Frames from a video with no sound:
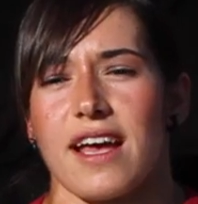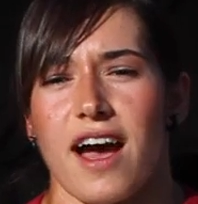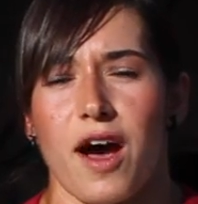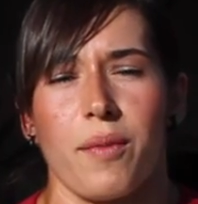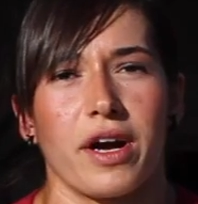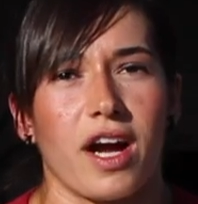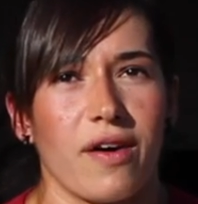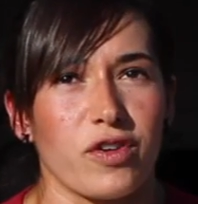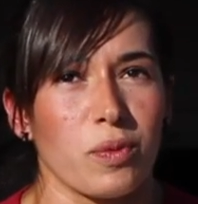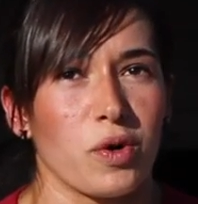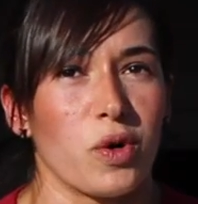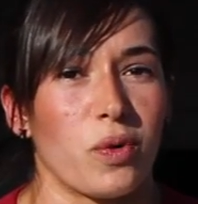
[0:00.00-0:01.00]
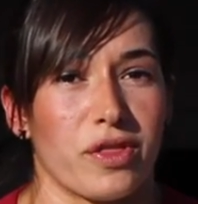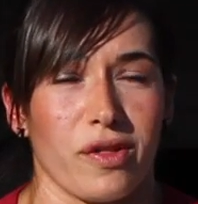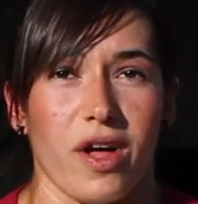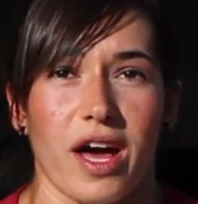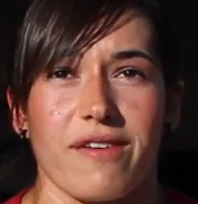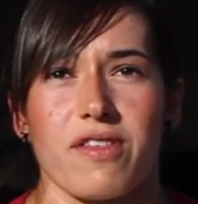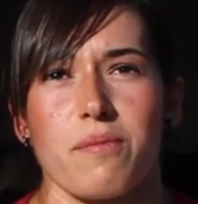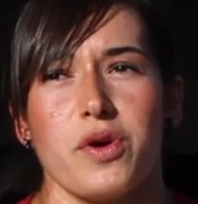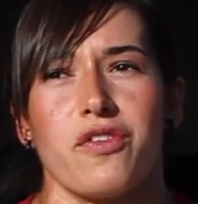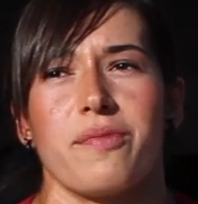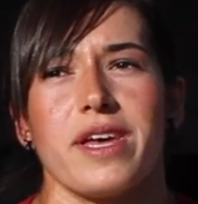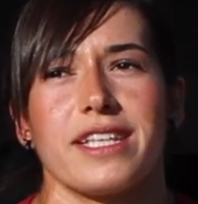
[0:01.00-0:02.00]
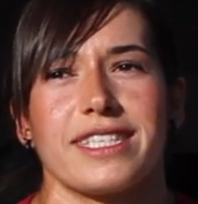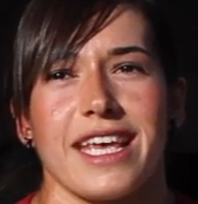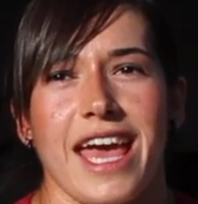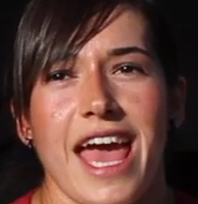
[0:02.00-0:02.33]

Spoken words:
uncomfortable with a lot of the movements,